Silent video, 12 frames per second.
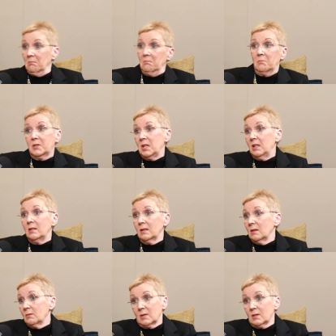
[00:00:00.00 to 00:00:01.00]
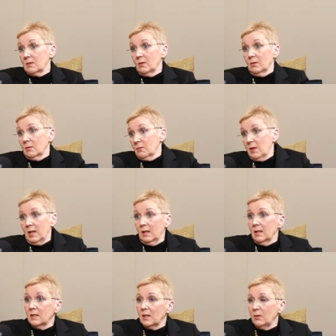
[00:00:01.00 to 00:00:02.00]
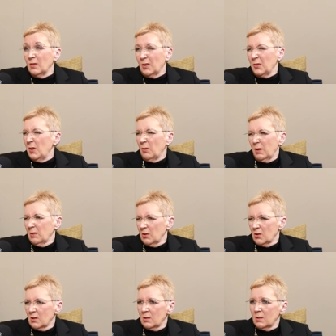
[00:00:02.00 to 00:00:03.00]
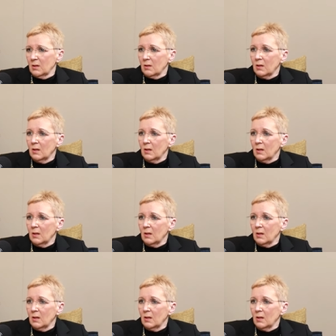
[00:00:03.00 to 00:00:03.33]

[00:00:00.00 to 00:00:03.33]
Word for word: pretending it was, you know, writing it down. I thought, I'll get the gist of it